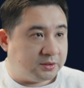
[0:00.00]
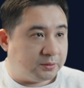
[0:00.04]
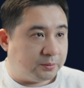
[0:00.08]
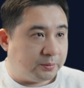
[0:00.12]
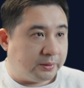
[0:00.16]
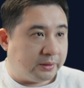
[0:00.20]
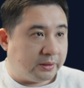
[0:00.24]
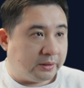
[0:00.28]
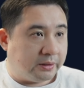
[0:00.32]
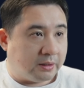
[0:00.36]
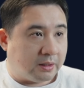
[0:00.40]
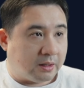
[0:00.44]

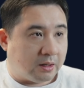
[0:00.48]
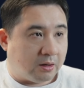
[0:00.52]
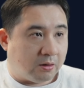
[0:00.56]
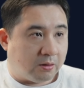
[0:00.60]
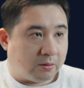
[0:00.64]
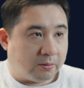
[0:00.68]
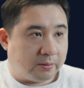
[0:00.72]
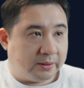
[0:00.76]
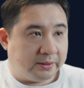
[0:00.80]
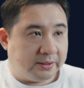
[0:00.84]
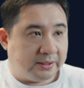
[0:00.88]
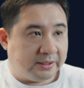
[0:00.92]
we
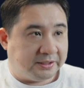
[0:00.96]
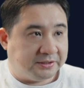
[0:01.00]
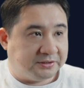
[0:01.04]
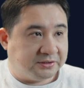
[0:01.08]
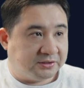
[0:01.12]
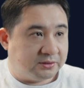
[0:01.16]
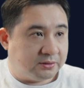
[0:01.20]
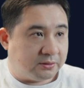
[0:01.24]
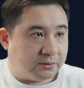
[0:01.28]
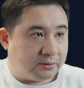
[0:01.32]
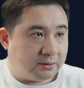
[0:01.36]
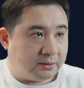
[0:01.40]
already
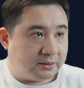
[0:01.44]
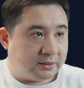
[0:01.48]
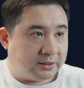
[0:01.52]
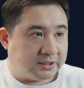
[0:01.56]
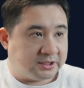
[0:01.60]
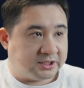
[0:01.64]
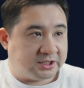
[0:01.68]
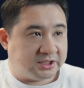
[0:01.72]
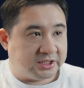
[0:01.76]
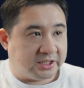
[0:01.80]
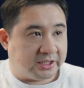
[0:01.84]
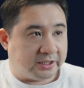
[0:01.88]
installed the
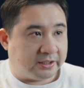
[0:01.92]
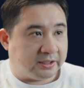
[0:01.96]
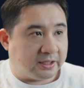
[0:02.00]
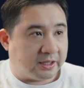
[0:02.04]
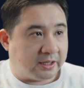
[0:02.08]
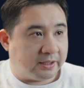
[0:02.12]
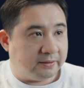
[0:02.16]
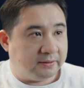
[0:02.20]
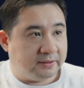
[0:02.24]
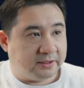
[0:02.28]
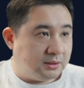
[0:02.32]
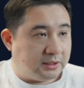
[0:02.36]

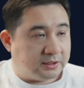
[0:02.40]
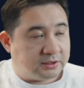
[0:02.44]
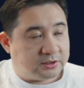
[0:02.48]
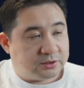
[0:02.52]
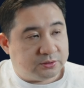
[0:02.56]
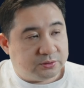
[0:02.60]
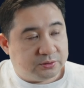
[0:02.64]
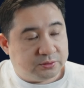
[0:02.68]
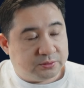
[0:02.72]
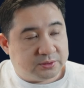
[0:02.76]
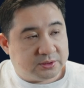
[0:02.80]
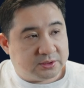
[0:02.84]
CNI, let's
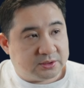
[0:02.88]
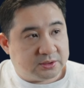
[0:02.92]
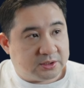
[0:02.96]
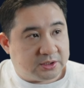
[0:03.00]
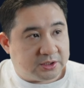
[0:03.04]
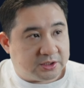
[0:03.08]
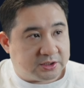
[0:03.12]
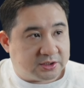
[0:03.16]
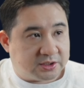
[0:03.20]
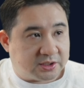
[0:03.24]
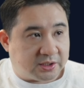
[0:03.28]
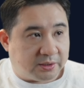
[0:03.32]
use
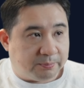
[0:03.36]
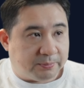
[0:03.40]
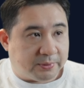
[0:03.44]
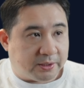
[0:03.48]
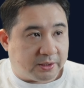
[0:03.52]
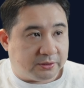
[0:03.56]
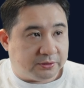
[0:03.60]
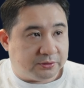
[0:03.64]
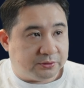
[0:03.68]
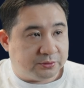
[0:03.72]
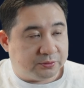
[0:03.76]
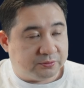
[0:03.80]
this
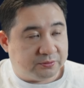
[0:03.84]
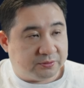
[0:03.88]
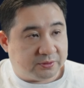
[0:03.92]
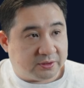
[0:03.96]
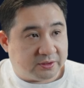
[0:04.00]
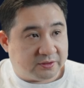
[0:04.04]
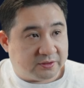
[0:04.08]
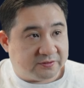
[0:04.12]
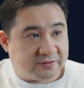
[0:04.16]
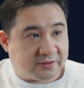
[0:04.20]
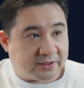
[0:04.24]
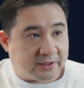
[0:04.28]
command to
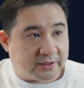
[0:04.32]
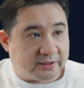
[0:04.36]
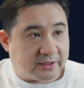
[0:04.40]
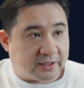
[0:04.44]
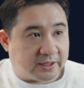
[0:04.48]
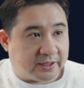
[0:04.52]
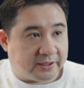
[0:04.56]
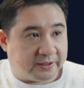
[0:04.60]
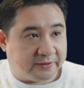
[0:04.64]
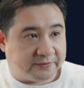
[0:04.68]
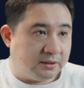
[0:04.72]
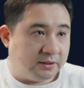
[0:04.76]
verify
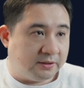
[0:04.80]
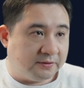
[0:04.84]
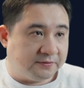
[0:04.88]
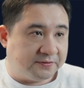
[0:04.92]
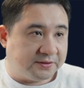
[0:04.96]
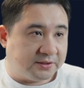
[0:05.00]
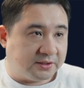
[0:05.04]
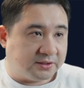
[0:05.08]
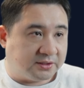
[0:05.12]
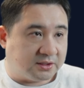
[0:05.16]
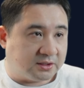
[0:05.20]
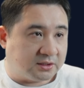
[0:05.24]
that if
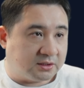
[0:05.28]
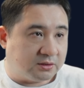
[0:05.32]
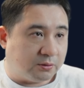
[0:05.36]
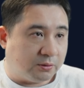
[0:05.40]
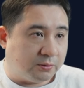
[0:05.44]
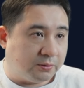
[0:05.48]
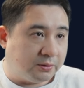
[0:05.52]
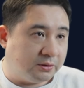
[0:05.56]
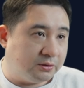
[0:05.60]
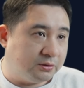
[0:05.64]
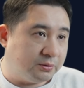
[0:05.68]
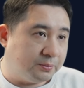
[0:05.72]
this is
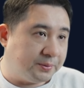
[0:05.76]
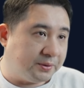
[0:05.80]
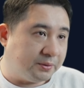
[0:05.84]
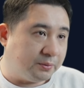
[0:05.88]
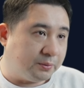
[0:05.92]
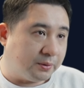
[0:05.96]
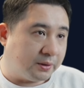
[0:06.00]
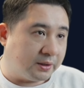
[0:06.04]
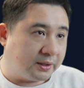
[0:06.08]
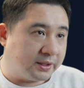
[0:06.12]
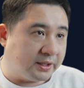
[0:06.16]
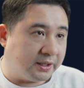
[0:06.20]
going to be
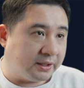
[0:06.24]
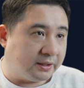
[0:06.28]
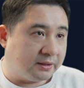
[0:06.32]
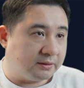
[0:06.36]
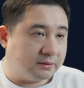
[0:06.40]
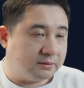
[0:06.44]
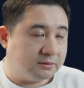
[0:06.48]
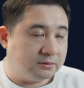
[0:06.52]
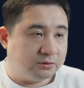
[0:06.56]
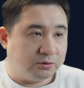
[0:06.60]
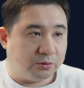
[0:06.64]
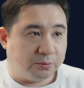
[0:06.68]
working.
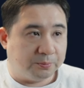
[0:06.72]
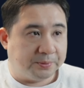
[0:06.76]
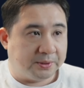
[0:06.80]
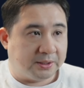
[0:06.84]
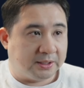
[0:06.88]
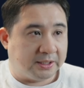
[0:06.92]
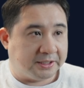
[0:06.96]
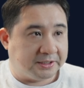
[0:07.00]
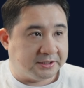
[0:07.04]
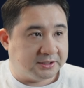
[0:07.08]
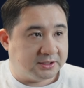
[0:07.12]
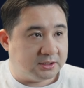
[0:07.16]
Don't be
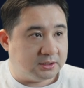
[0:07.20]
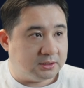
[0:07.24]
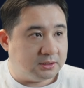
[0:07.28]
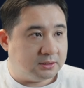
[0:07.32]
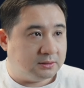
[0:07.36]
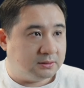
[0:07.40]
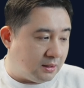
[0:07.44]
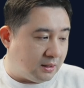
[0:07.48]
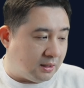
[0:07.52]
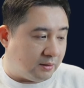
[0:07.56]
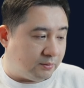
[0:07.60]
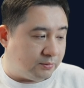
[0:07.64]
lazy.
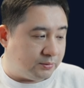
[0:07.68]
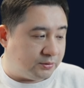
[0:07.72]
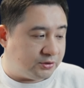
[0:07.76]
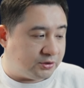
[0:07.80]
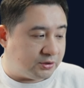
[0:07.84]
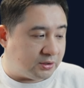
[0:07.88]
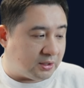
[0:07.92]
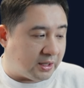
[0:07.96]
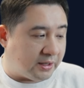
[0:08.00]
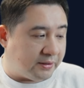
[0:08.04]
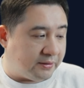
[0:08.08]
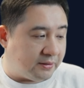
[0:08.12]
I wish
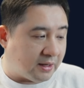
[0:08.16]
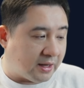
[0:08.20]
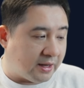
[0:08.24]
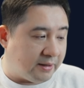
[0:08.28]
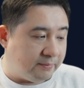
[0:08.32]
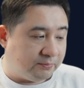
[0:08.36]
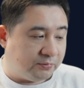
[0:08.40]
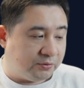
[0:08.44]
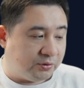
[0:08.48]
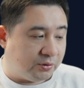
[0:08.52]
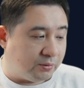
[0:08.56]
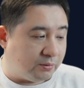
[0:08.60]
I had
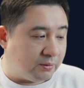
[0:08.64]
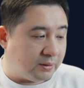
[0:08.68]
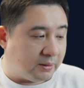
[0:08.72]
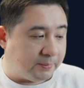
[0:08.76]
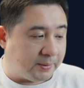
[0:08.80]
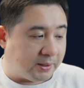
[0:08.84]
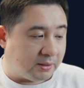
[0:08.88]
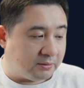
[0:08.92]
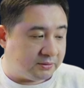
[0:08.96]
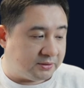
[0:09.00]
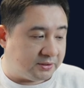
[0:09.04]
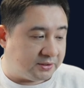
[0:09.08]
known
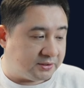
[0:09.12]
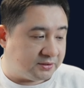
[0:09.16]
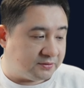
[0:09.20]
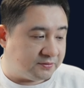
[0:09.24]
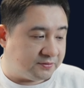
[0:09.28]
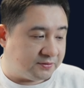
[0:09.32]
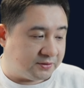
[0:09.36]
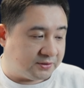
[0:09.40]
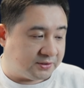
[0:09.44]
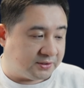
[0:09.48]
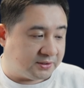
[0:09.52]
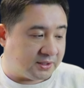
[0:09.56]
about this
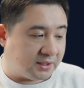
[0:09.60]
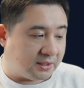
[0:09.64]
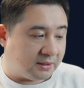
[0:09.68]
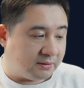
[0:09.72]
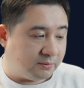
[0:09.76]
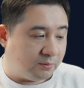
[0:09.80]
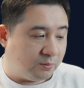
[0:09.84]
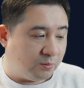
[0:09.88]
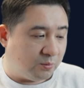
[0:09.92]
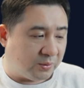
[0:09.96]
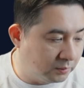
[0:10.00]
first time.